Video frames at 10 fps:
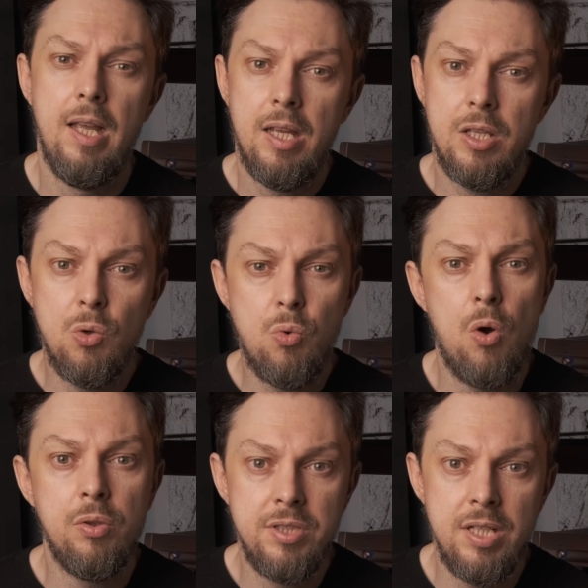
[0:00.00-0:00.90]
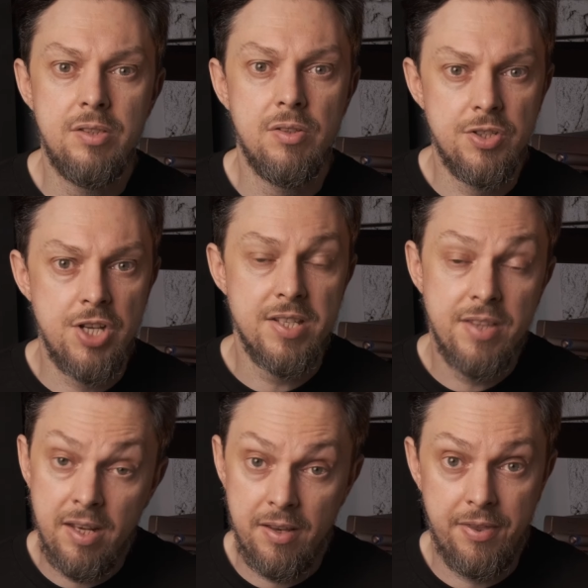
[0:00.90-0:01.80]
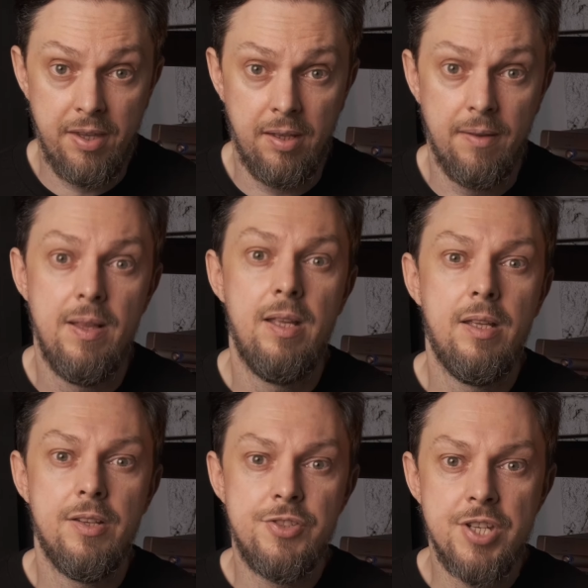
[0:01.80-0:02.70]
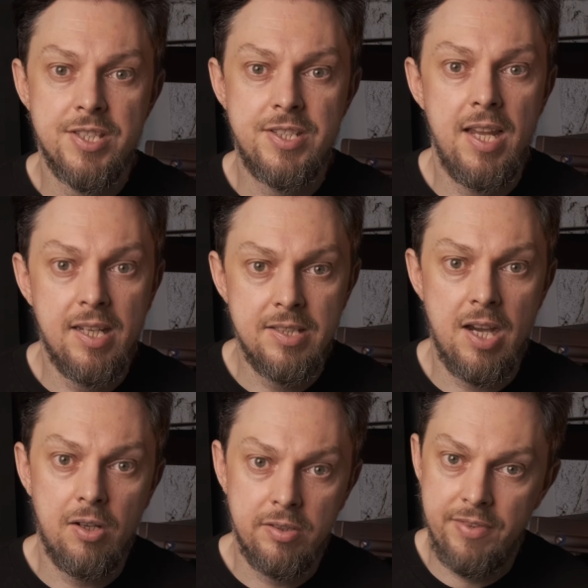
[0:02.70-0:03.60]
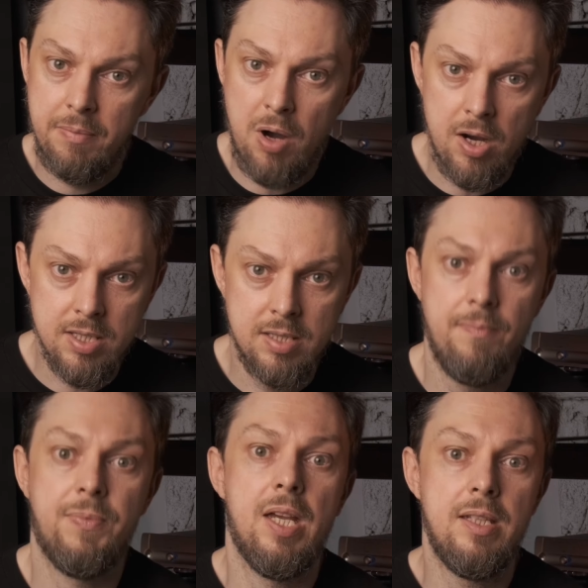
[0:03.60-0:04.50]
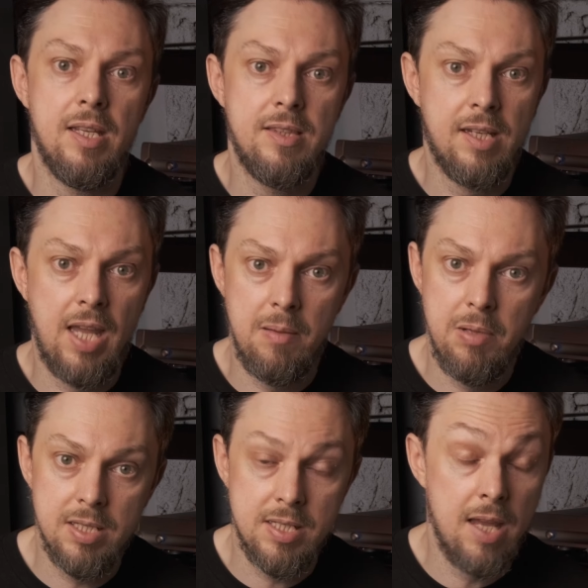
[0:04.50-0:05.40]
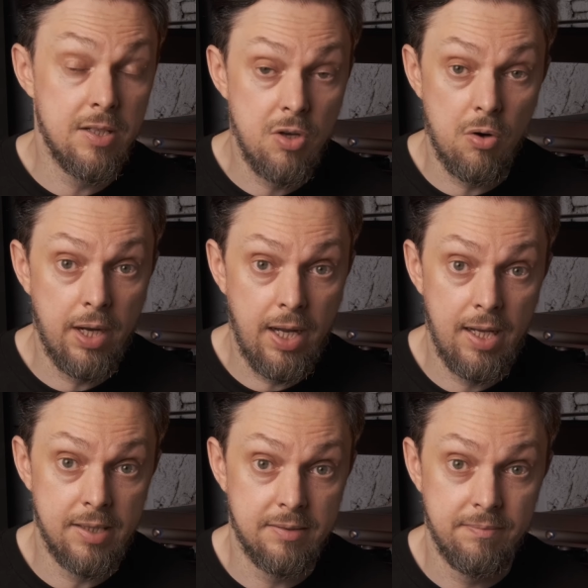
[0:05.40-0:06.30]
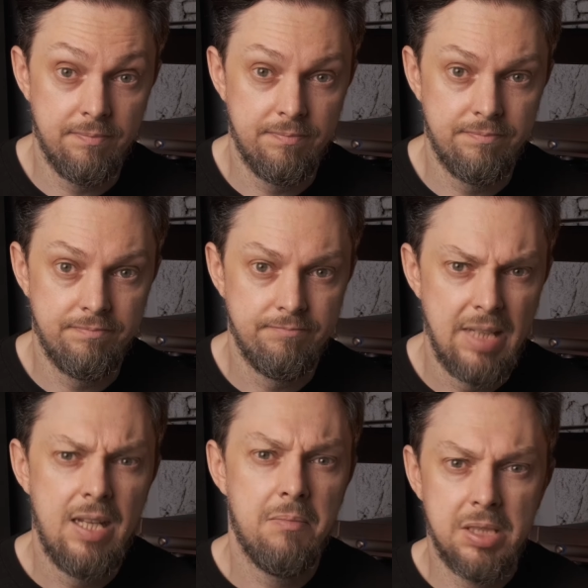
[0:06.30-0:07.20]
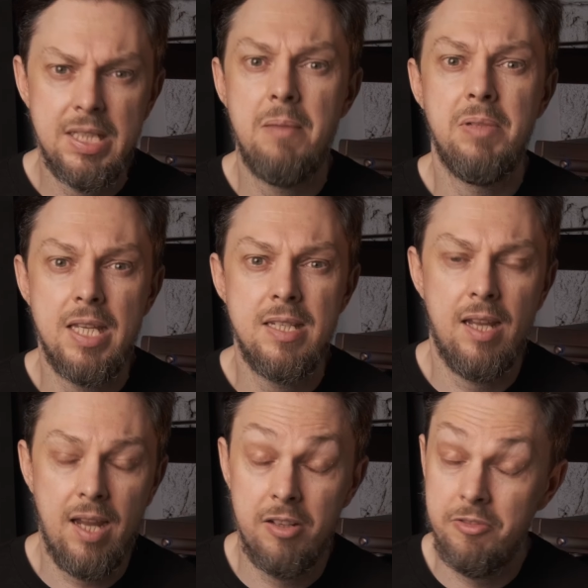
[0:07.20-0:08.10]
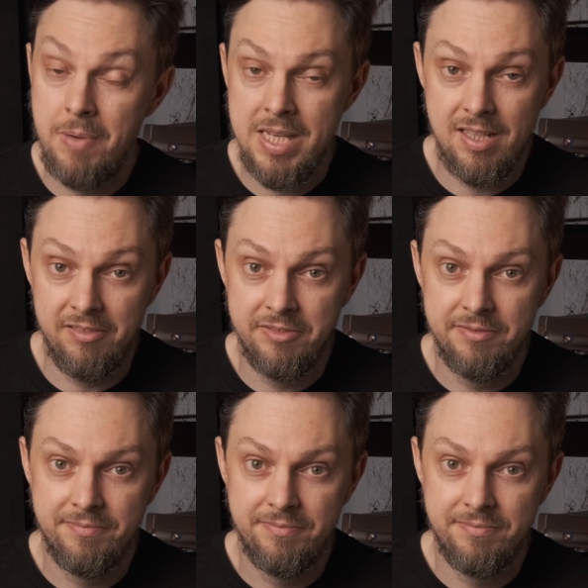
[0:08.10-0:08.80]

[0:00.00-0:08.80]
You won't need to adjust anything, just take it out of the box, connect the cables and go ahead. But I'm getting ahead of myself.